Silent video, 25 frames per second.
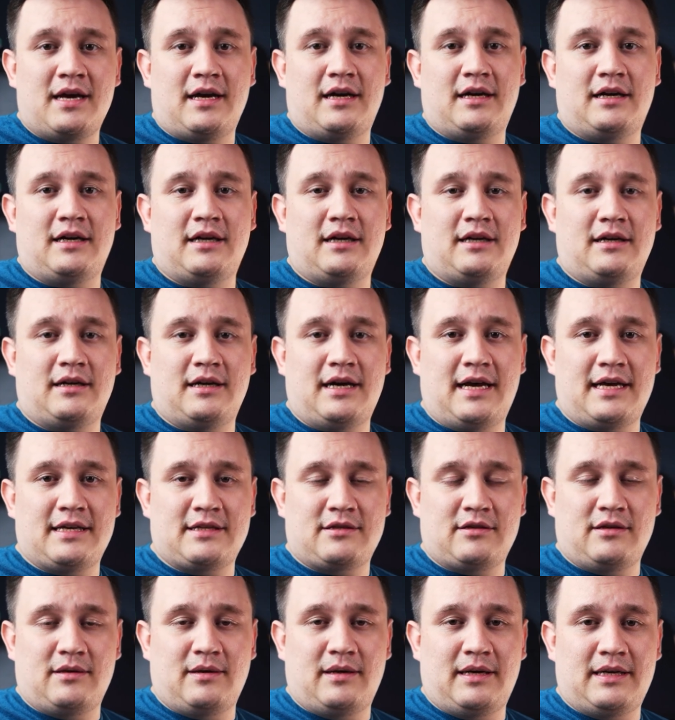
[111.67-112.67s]

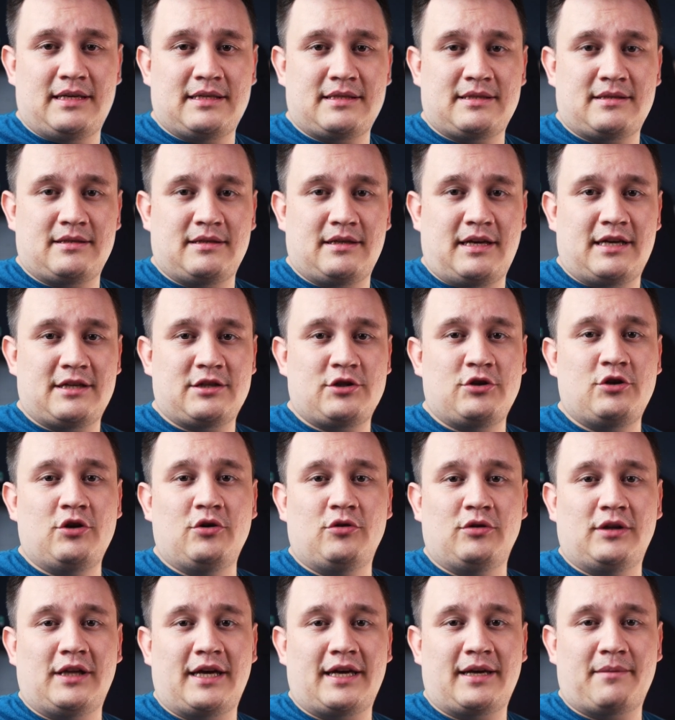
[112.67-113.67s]
As you
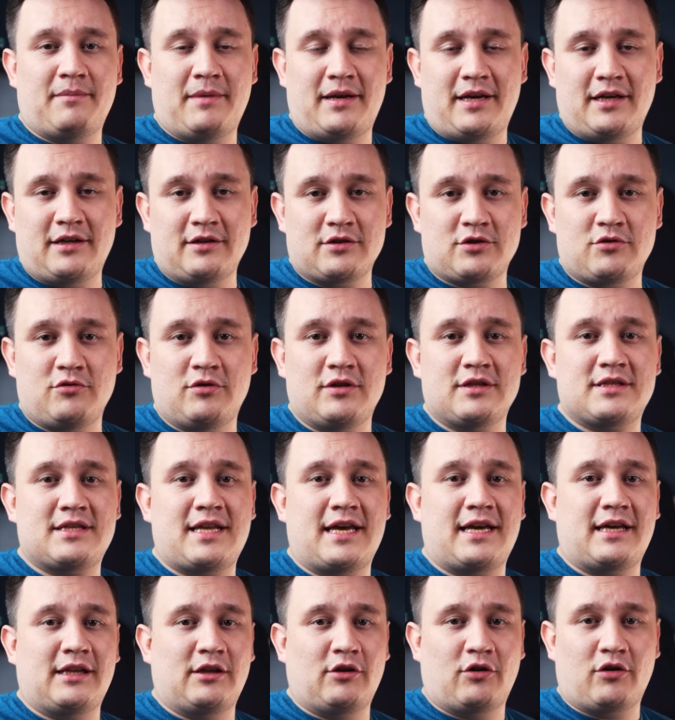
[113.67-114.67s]
know, like medical students
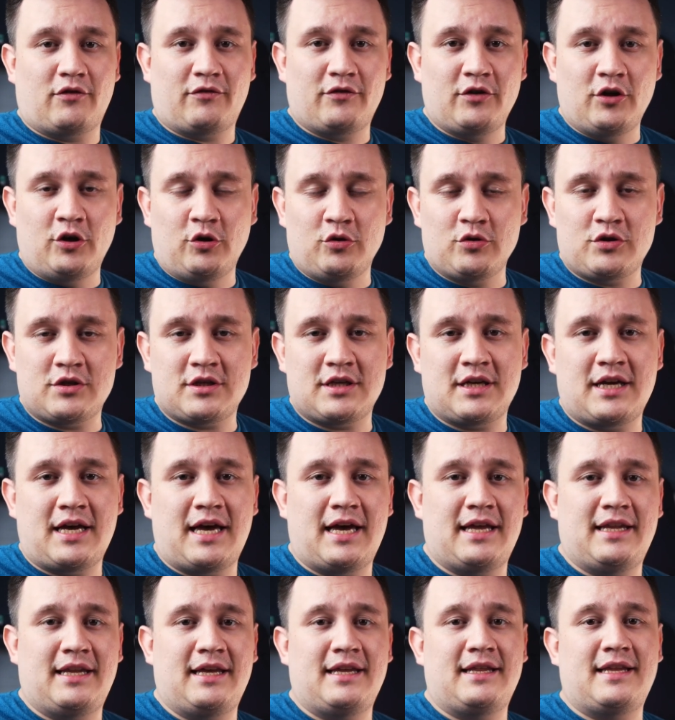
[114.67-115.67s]
take a lot of notes
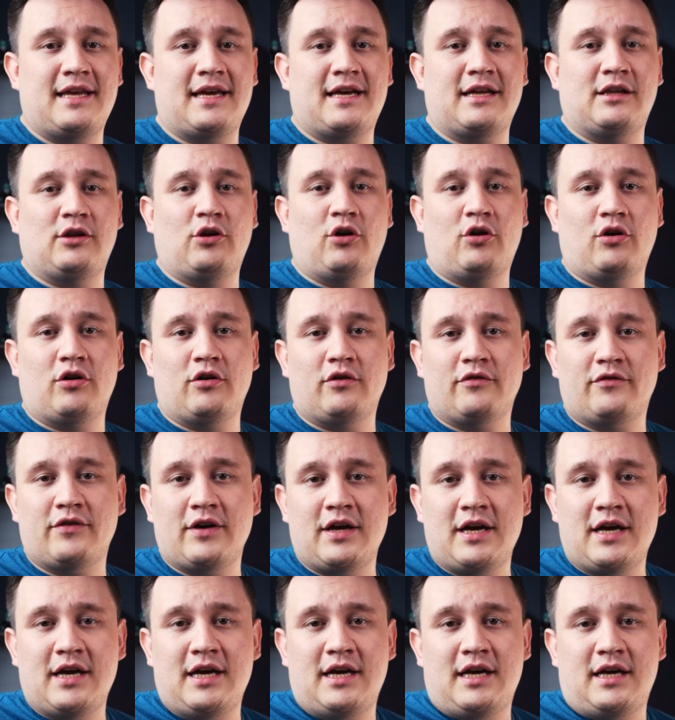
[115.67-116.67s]
and they take a lot of
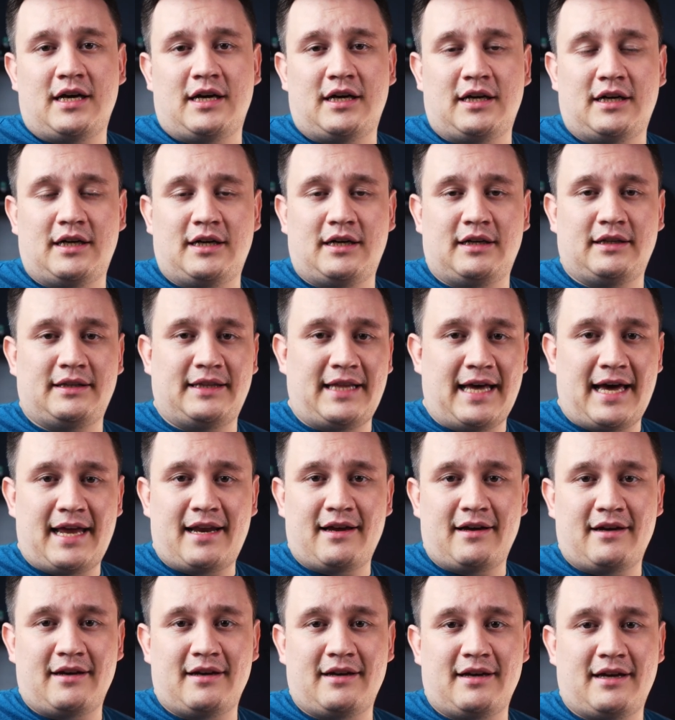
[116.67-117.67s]

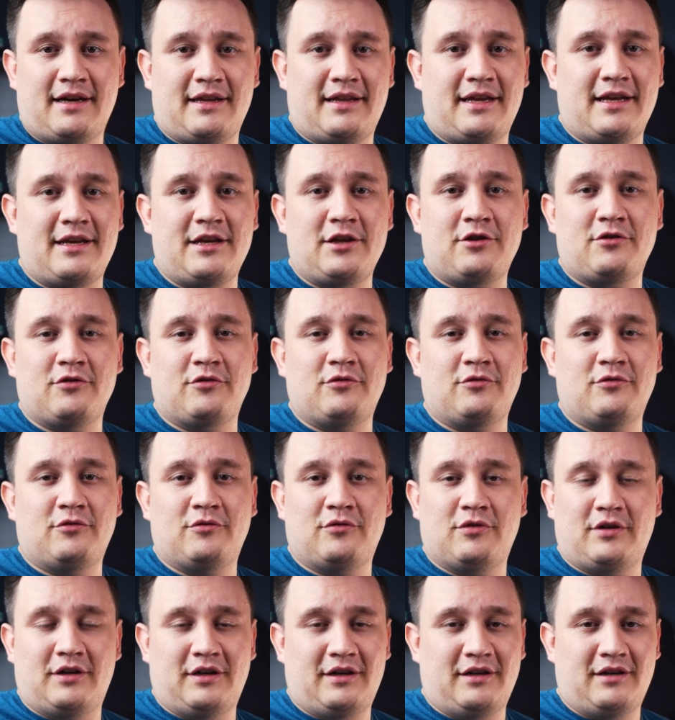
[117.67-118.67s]
data, and they need
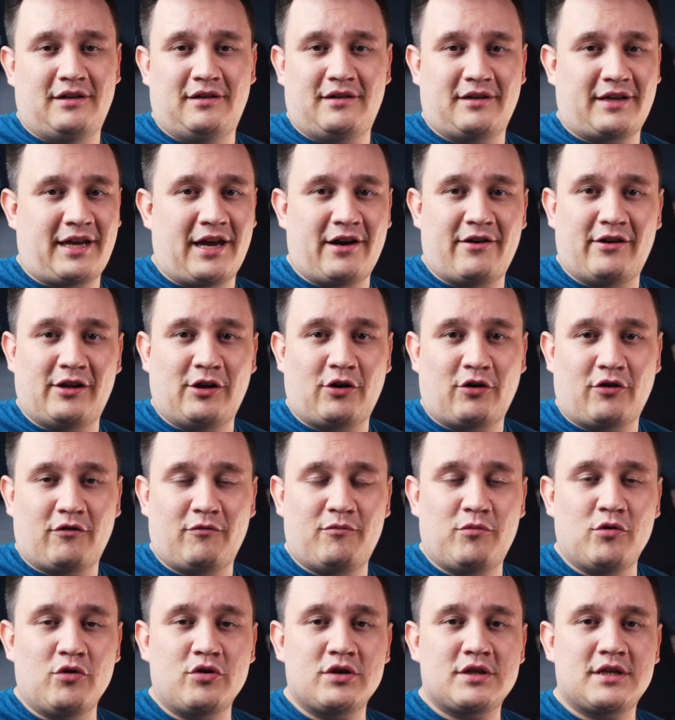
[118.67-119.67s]
to carry a lot
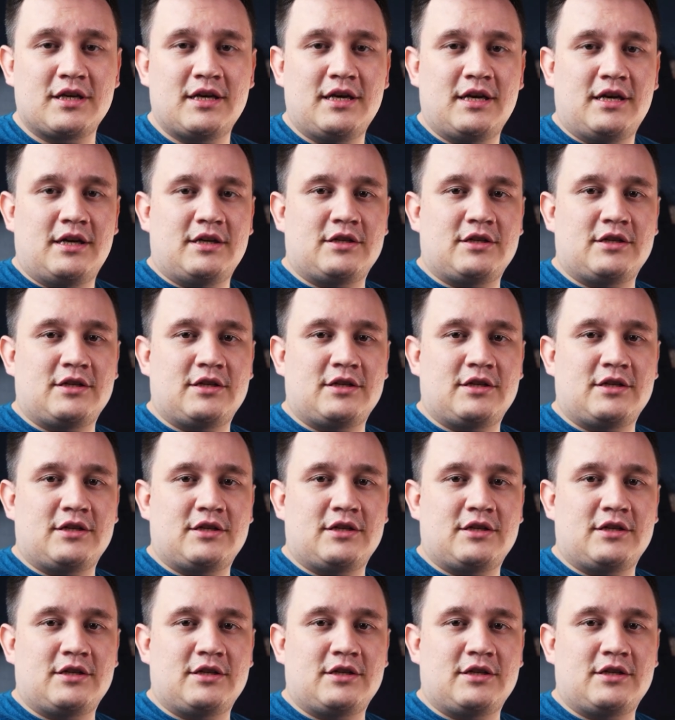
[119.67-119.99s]
of books.